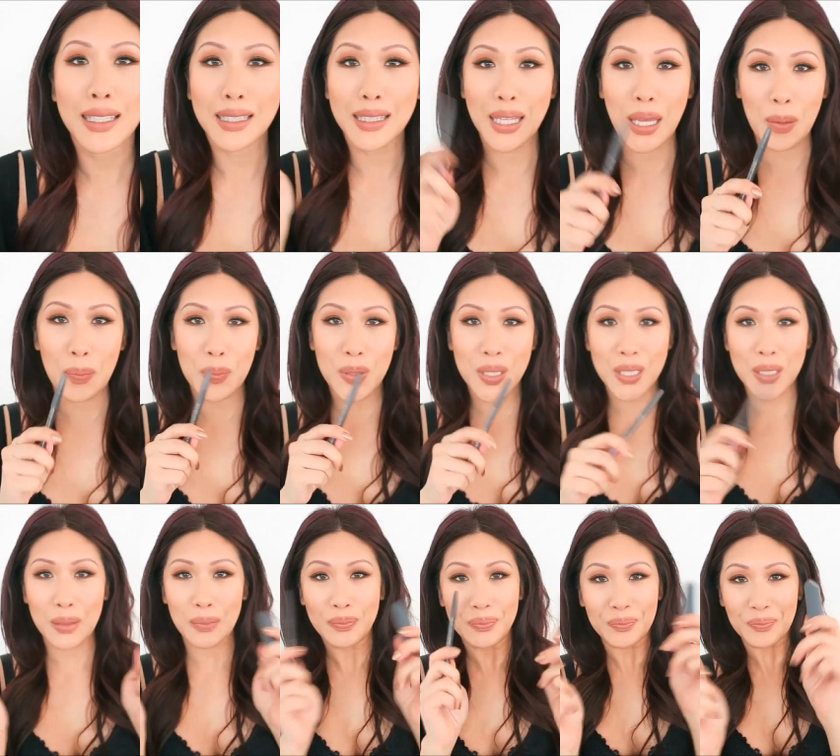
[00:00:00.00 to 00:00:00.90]

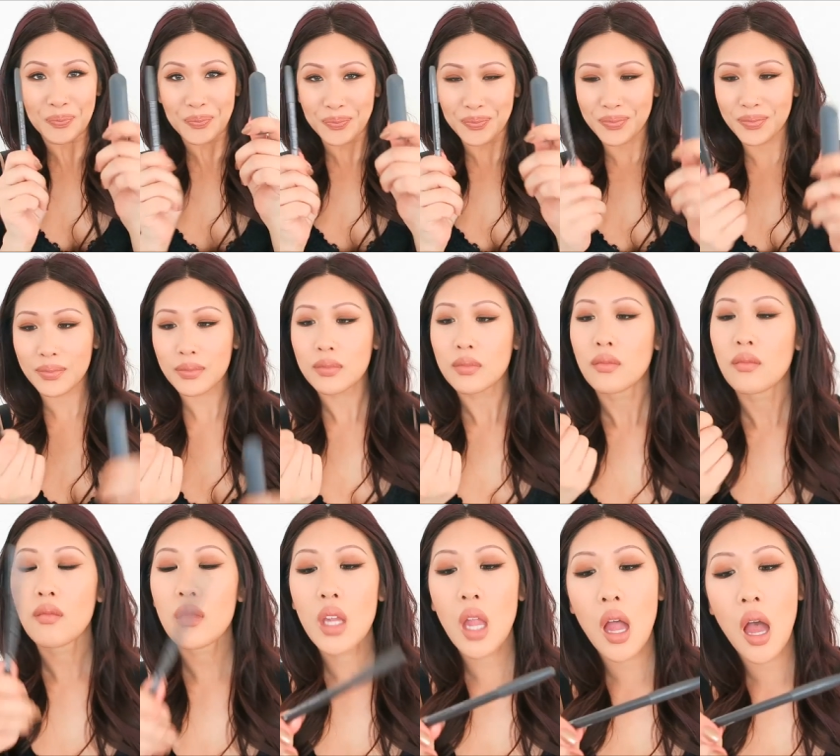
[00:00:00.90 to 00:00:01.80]
Lips.
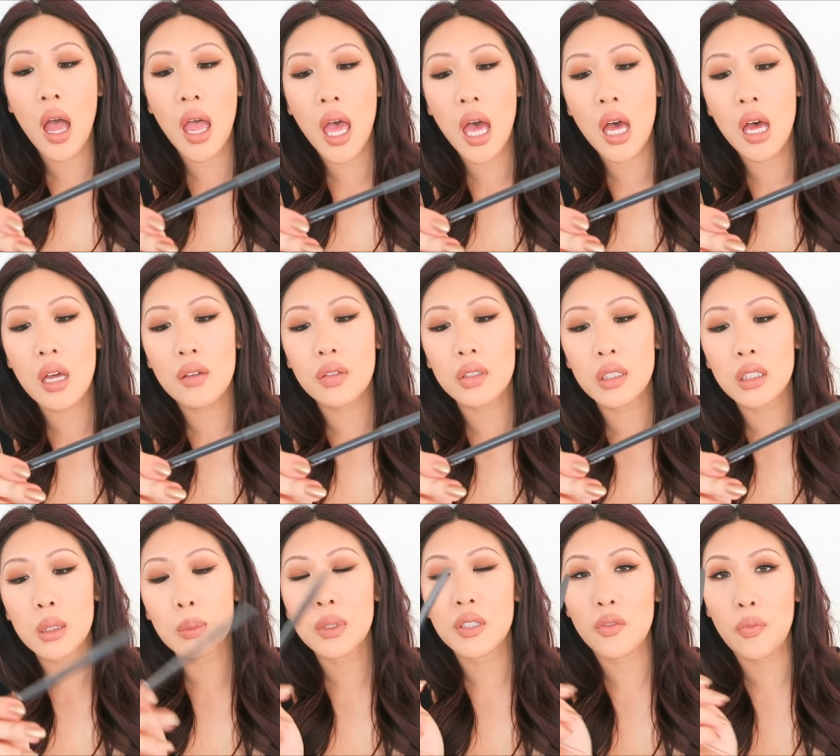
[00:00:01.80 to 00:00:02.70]
I have a
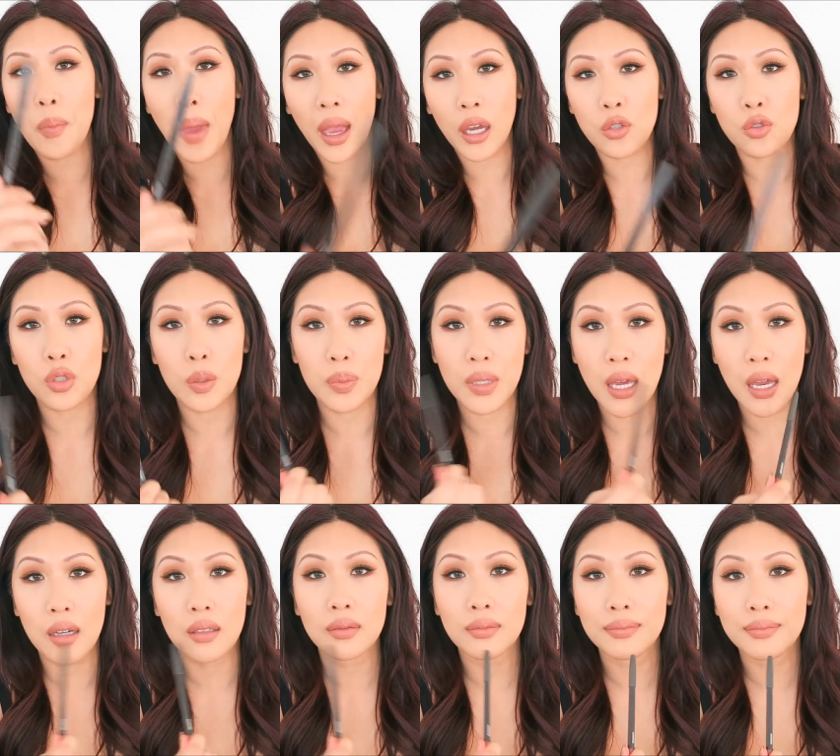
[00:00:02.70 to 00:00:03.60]
little bit of MAC Strip
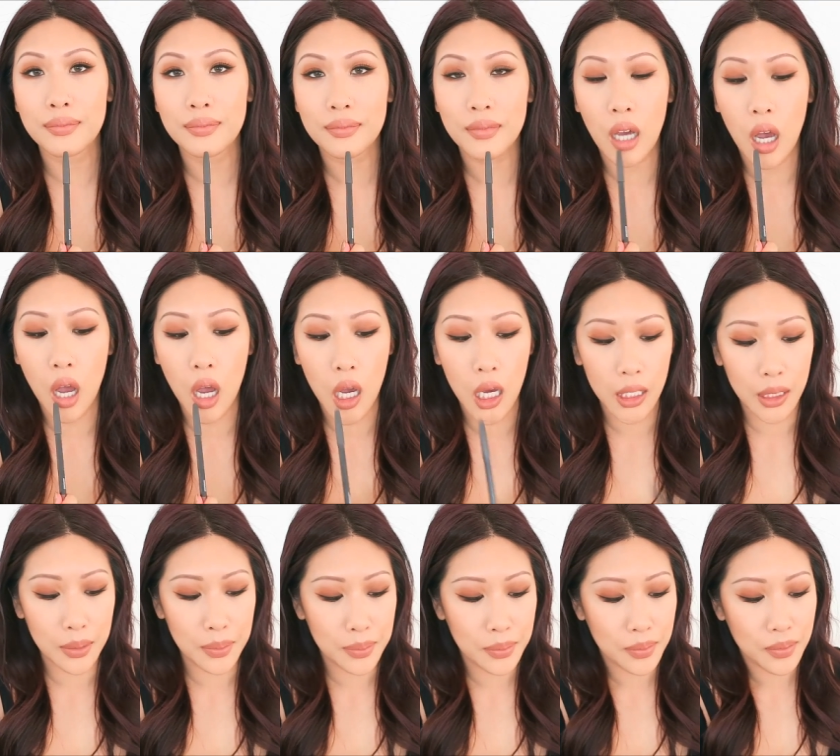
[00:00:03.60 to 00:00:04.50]
Down
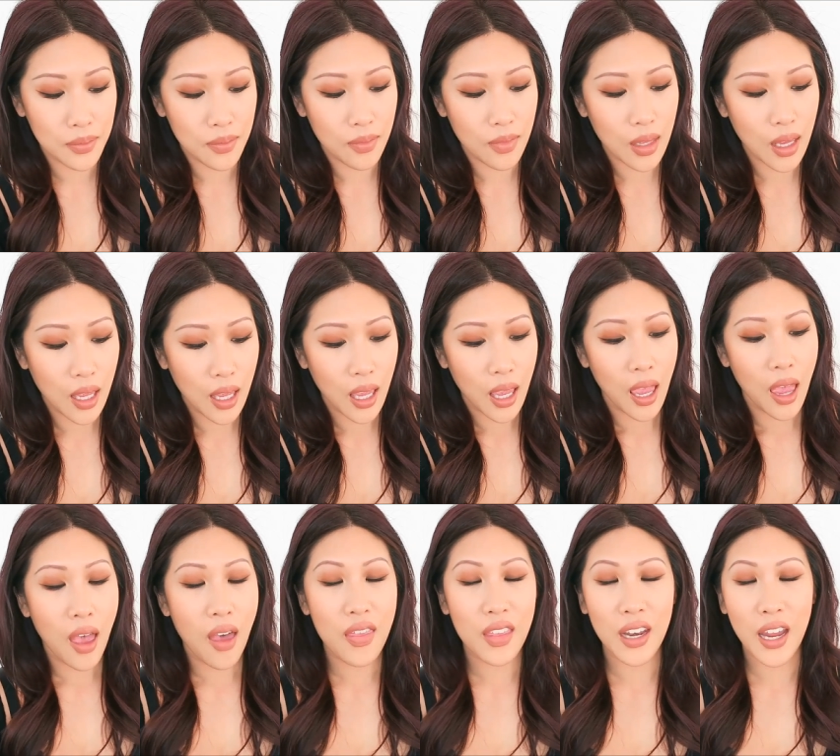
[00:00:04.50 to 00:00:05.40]
on.
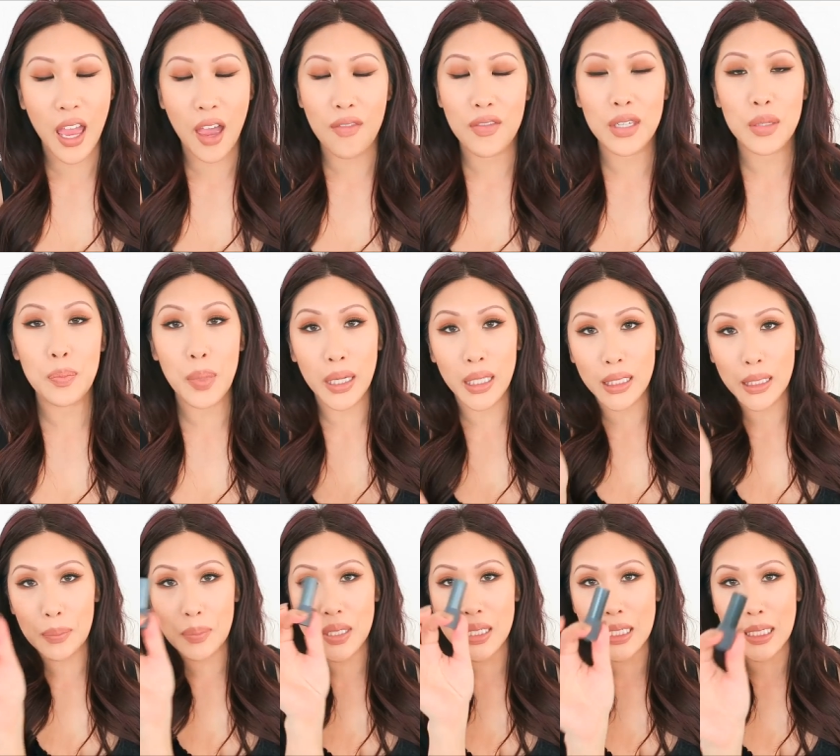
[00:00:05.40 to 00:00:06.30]
And then I have this Bite
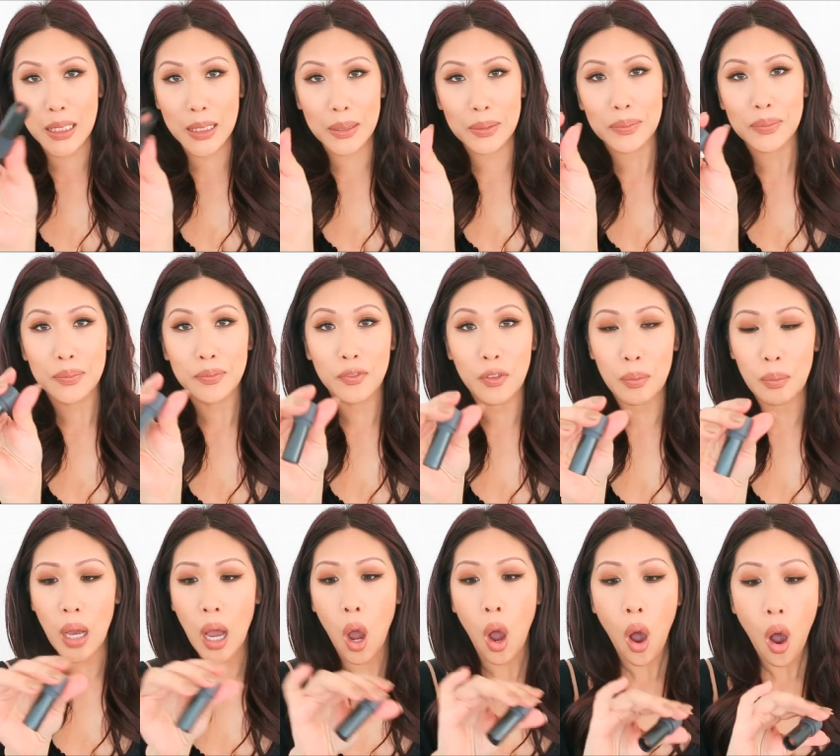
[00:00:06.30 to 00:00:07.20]
lipstick
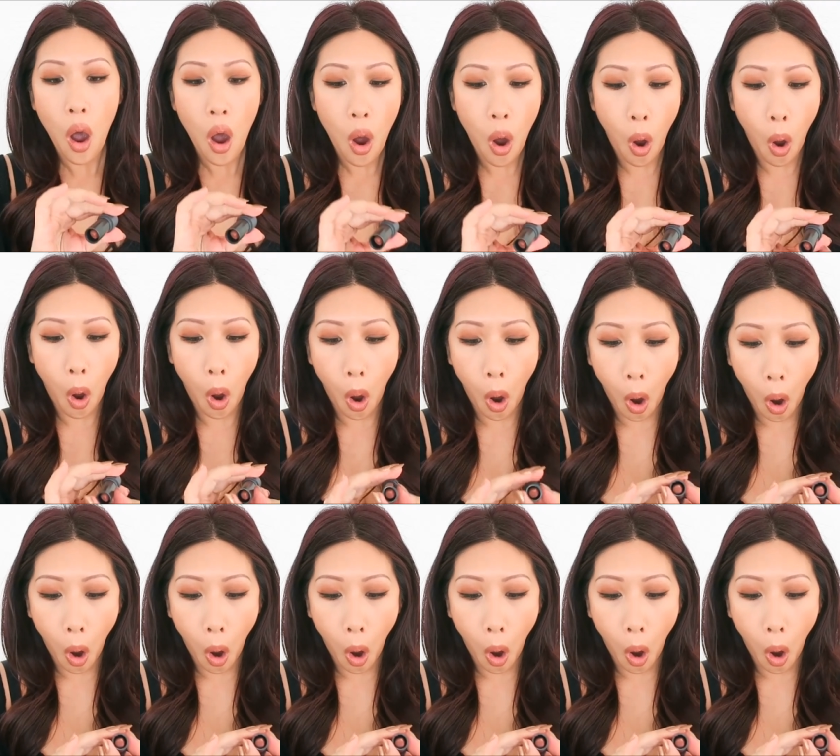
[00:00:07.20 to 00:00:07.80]
from, oh!